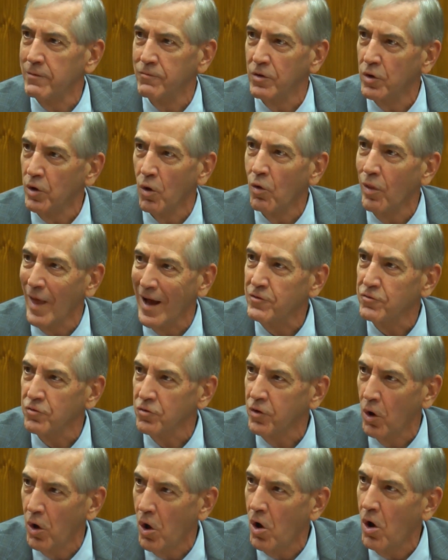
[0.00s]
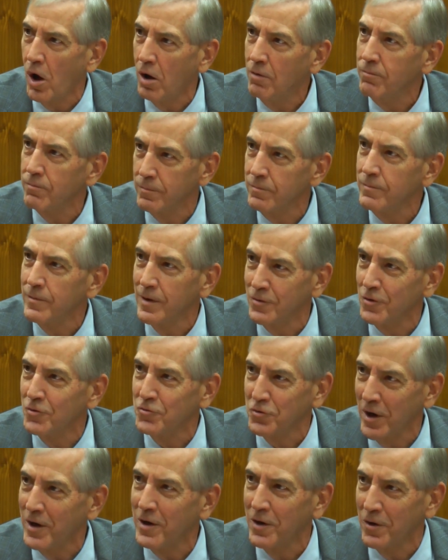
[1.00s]
even though that's the law in the
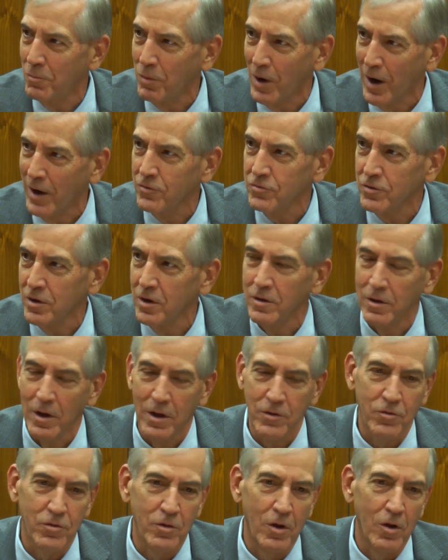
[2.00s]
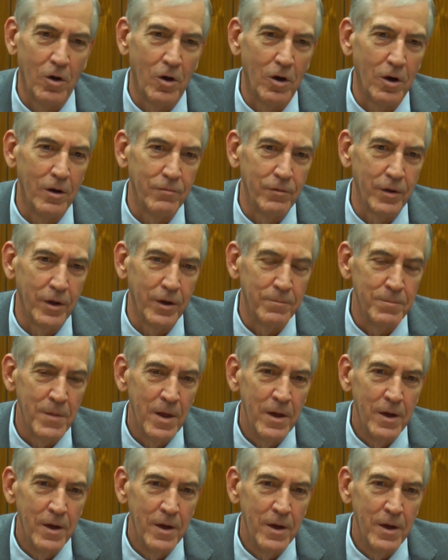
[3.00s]
state of Nebraska, and that's the law in the